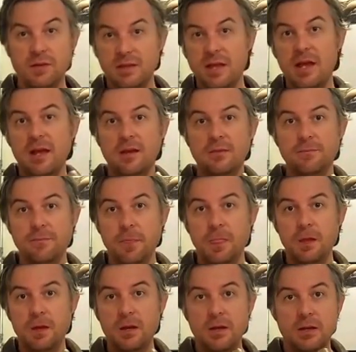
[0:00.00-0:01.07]
Then
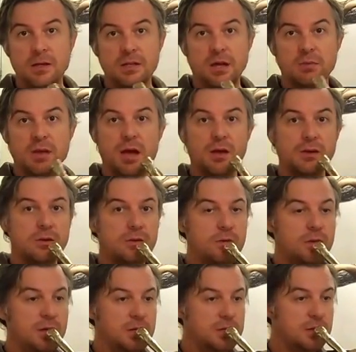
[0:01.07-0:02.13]
tell me how you do
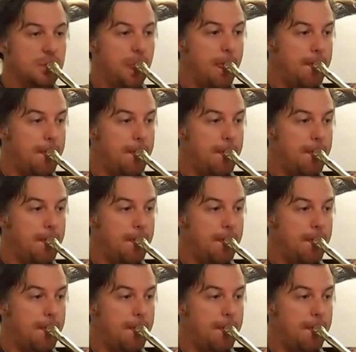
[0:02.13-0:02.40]
this.